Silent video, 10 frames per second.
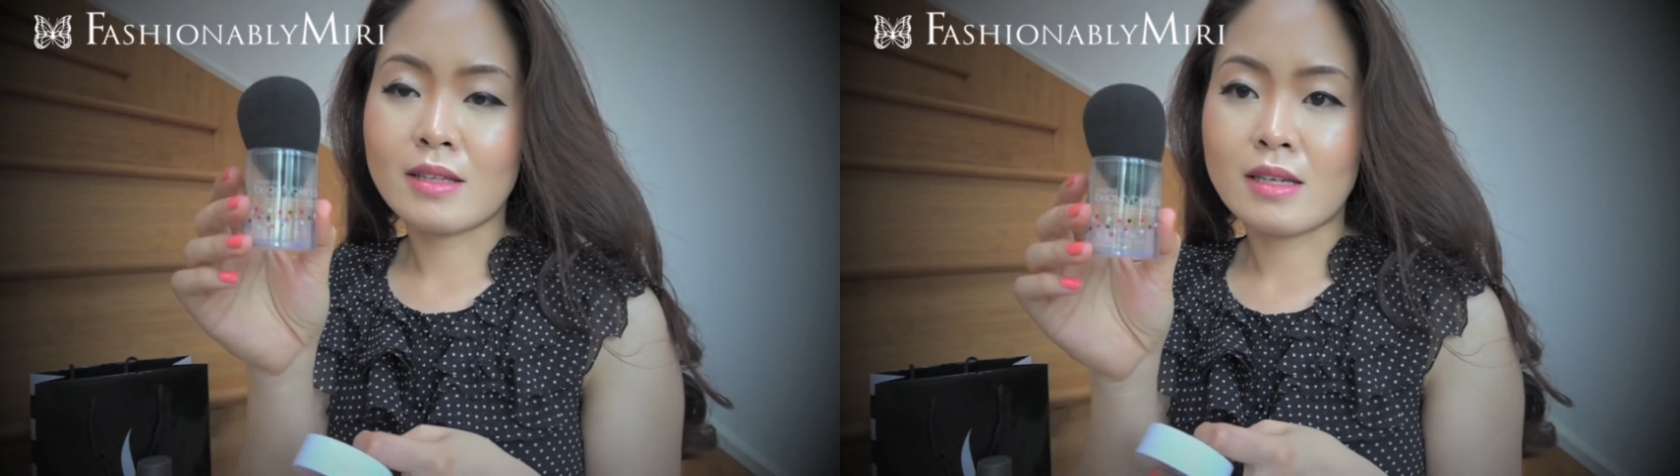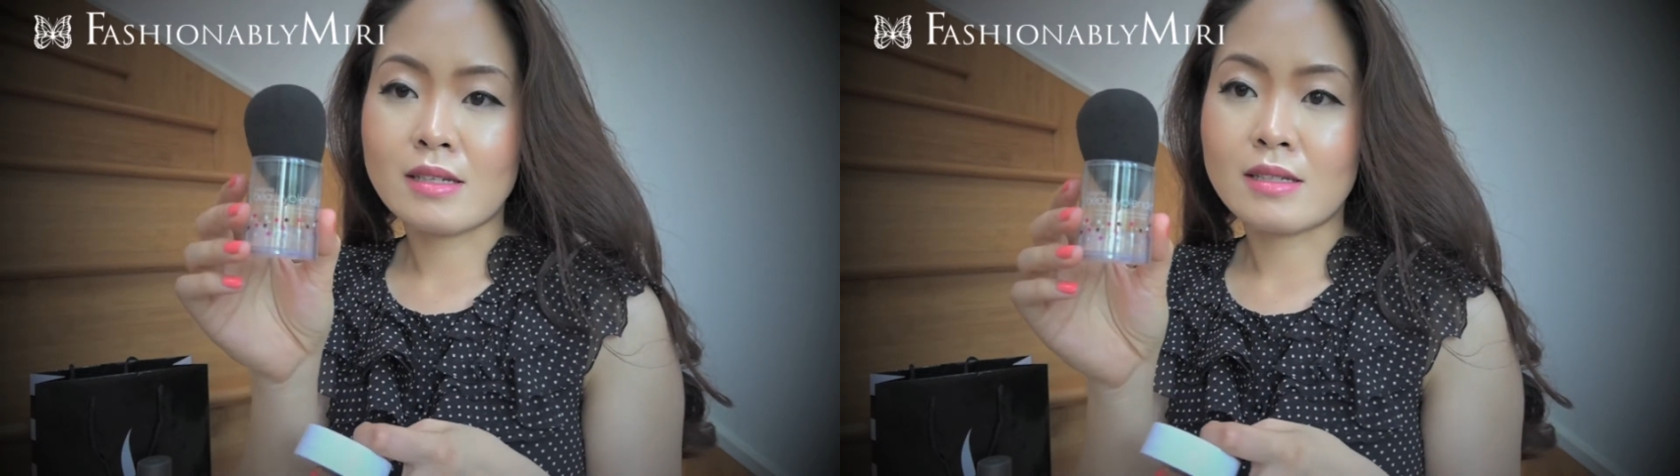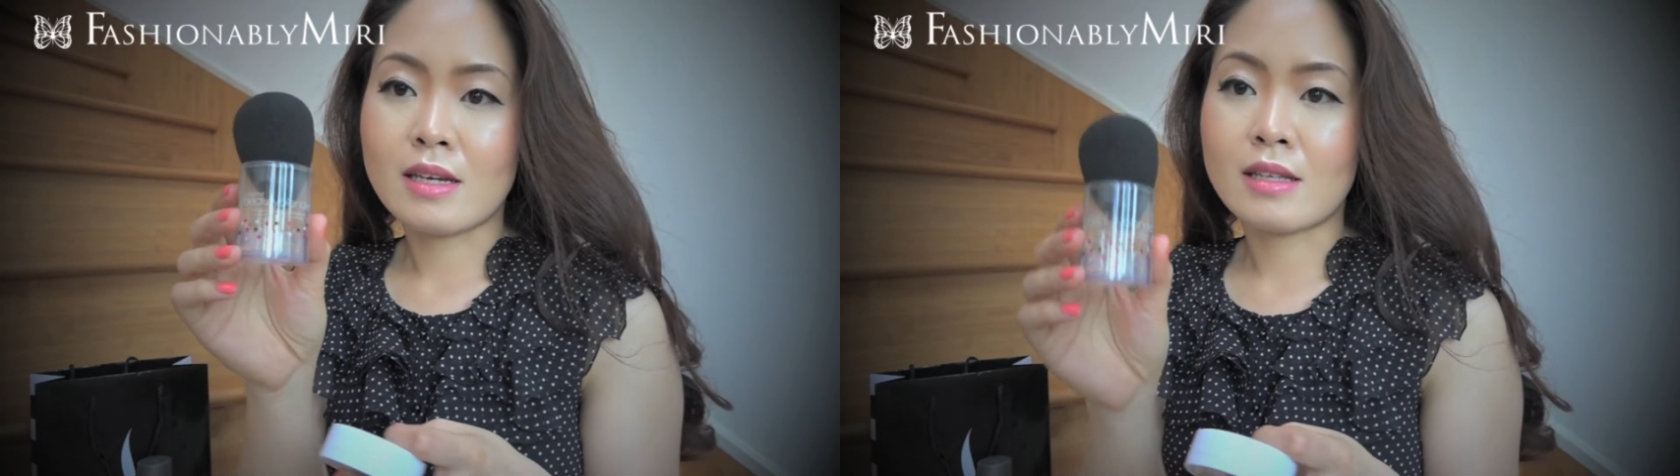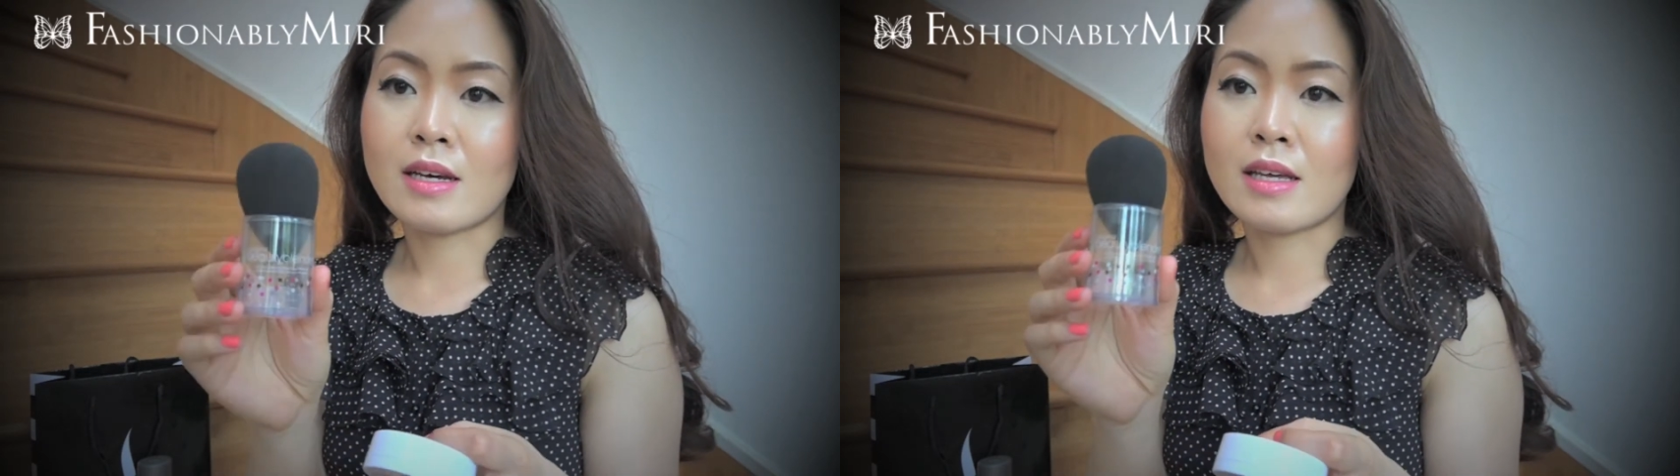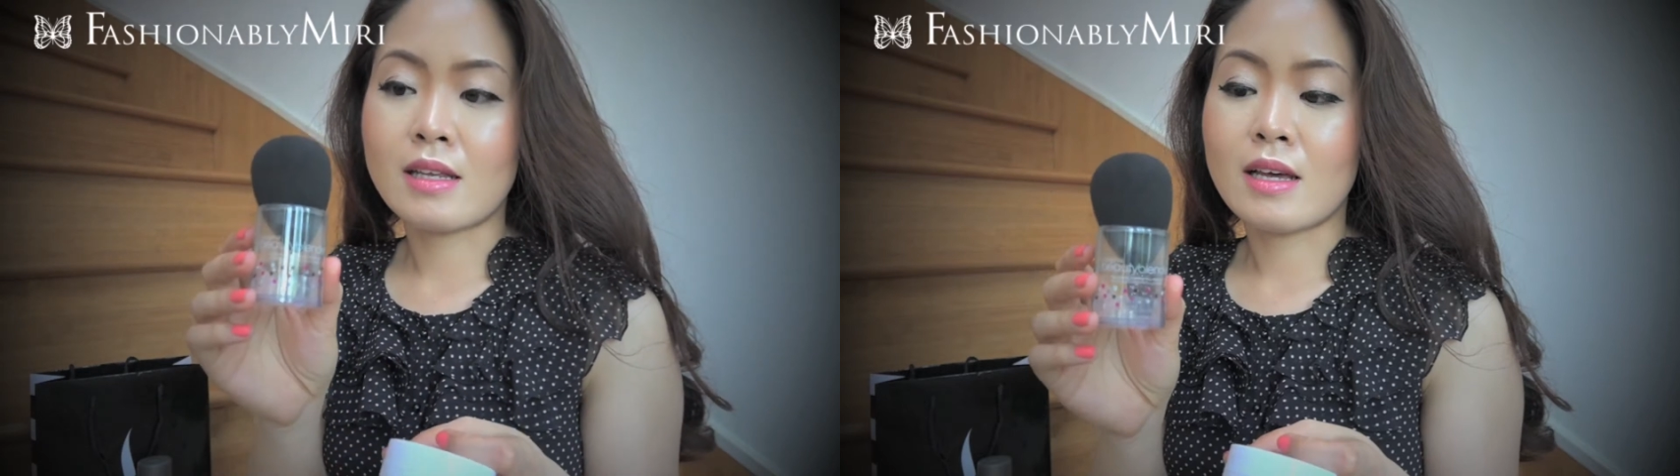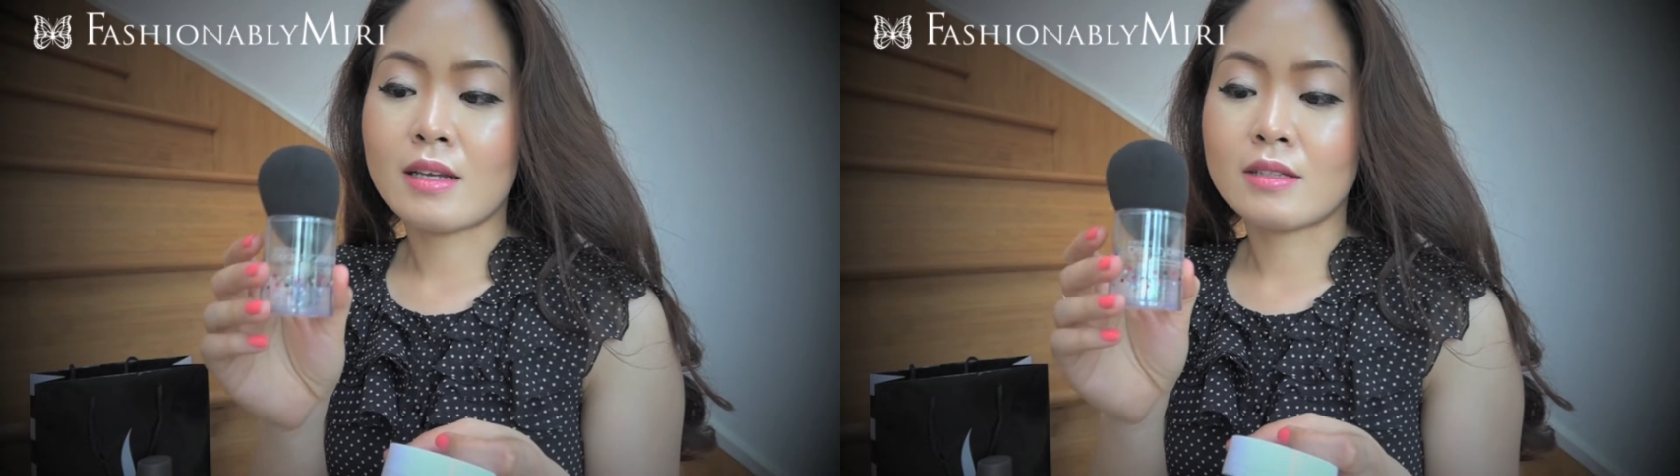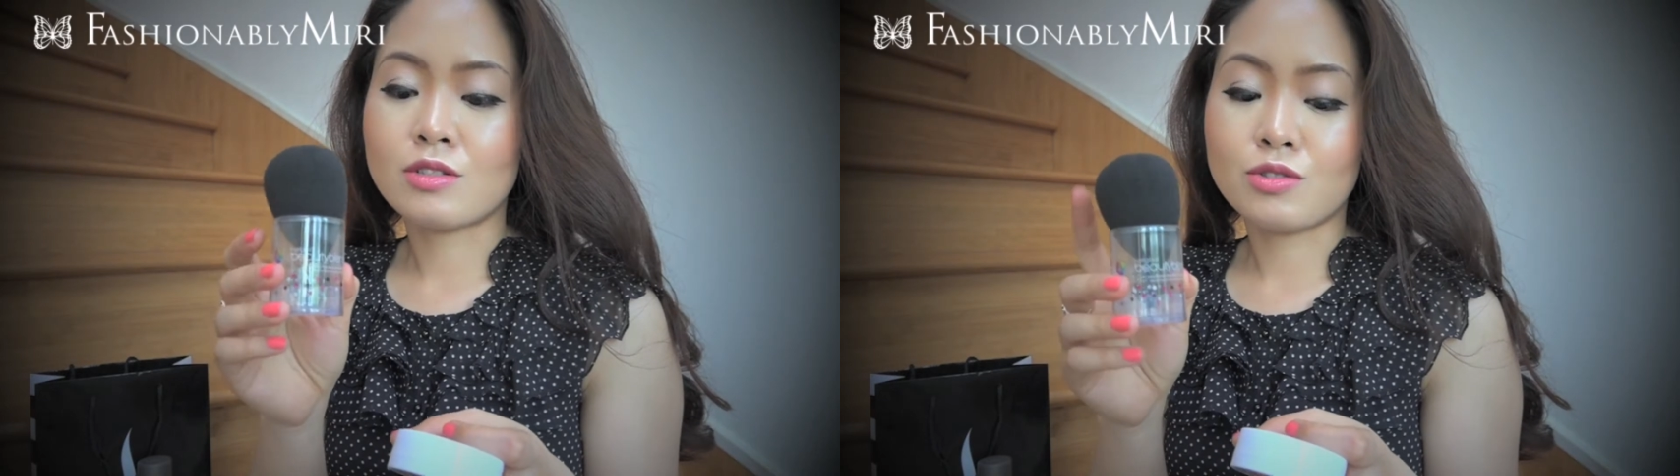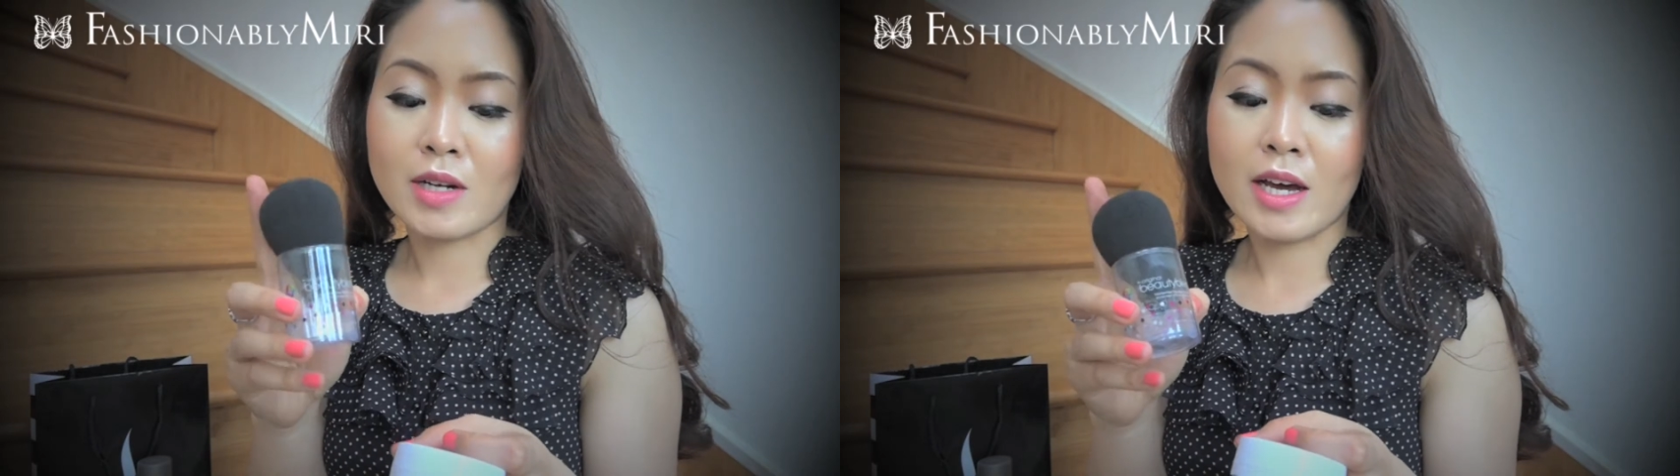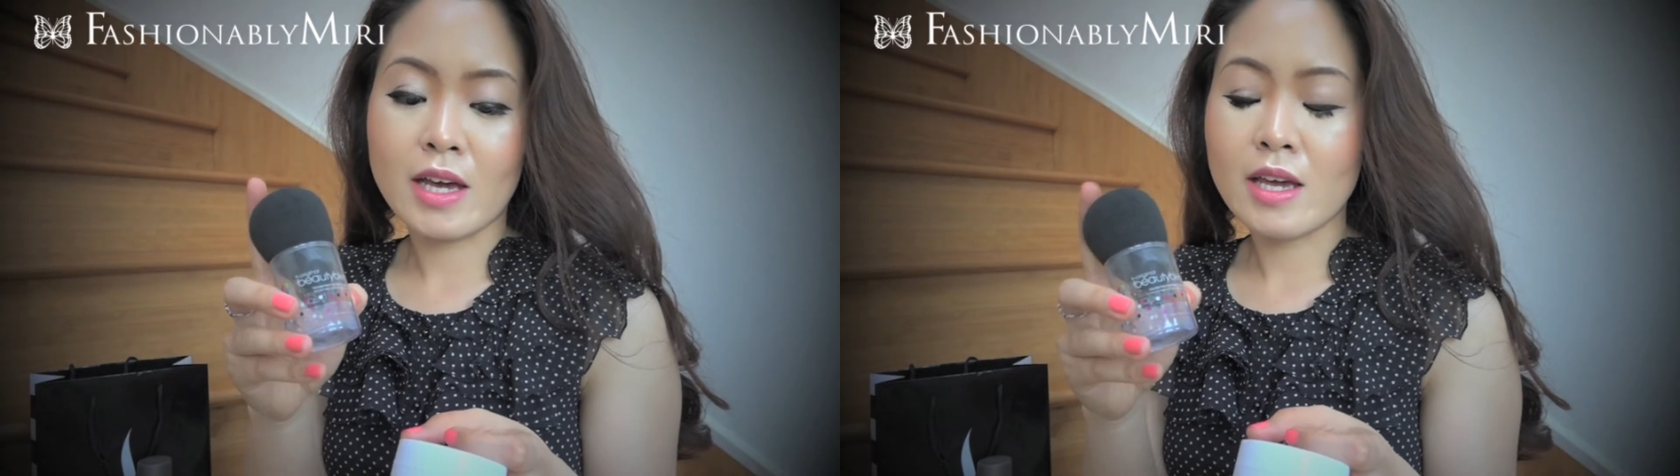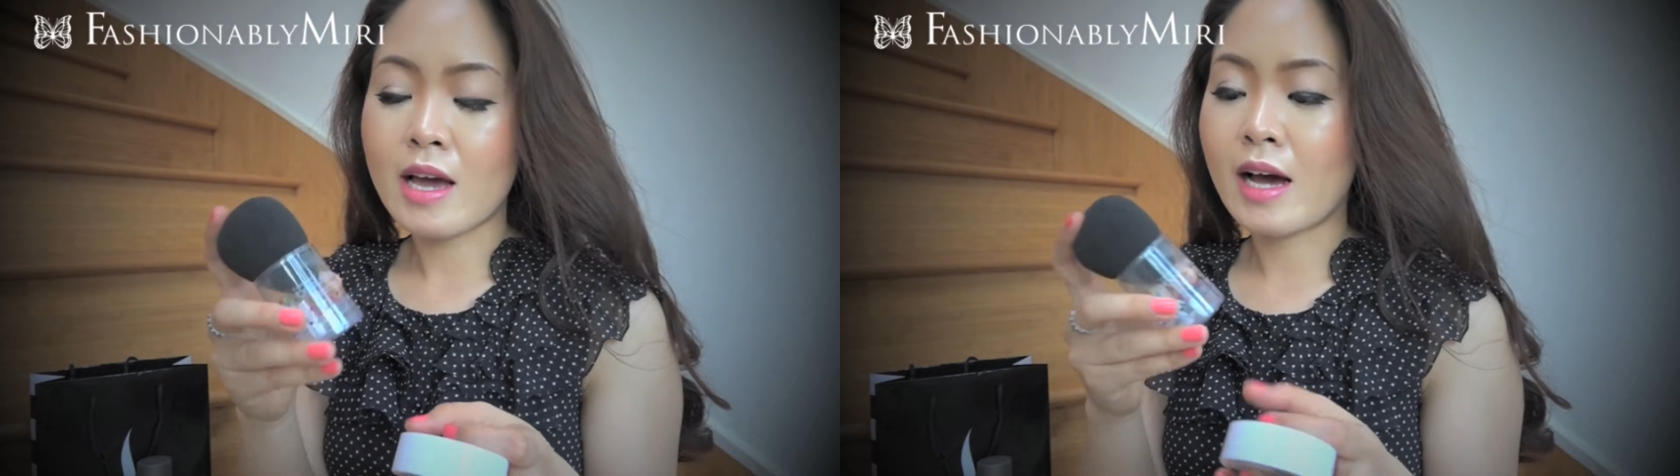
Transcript: this and I let it dry.